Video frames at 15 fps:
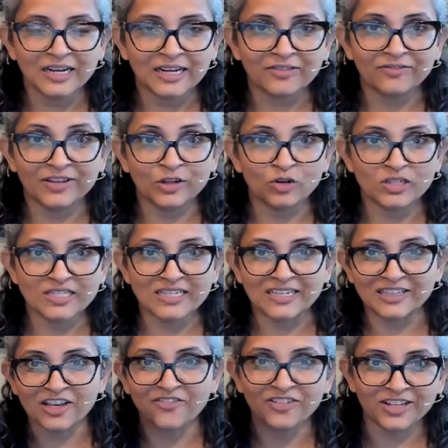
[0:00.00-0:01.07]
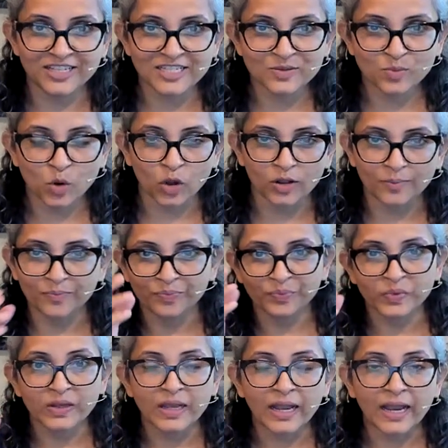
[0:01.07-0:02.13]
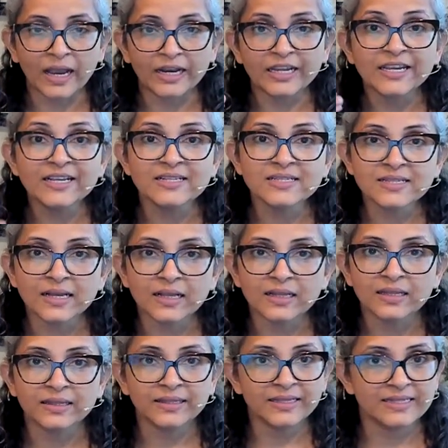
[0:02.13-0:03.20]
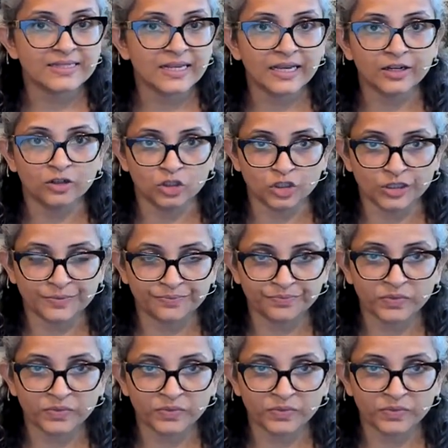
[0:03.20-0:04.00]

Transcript: We don't see it, they're very small. And each cell needs energy.